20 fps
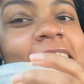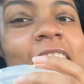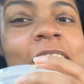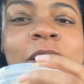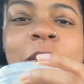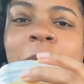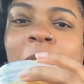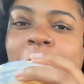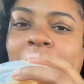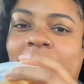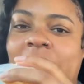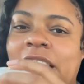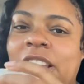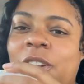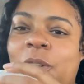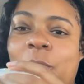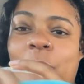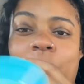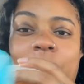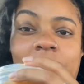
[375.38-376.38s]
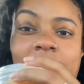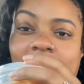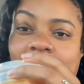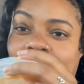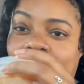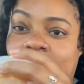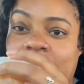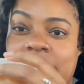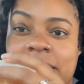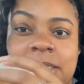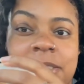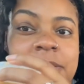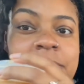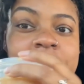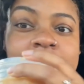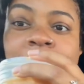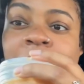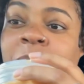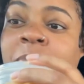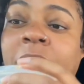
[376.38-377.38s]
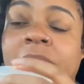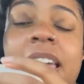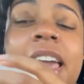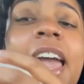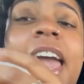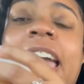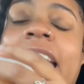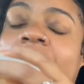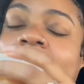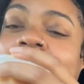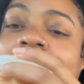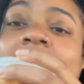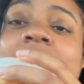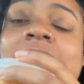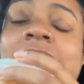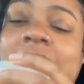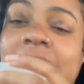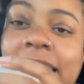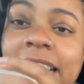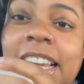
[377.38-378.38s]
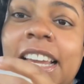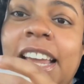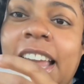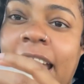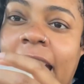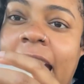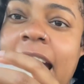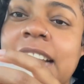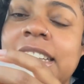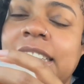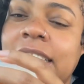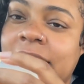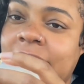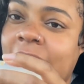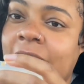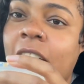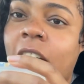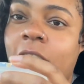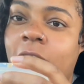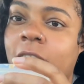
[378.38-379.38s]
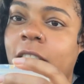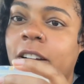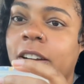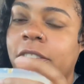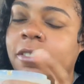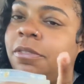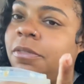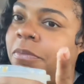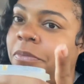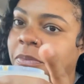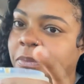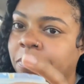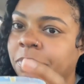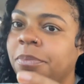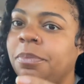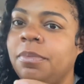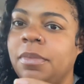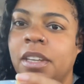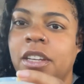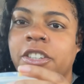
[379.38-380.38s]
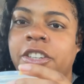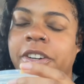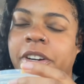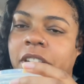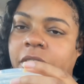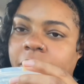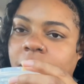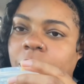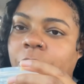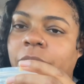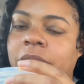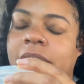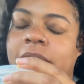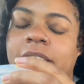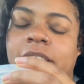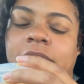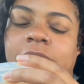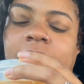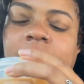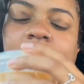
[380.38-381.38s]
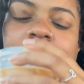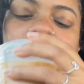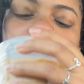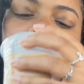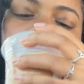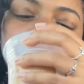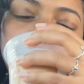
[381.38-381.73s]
Let me put a little warning. AC has to stay on during the recording of this video.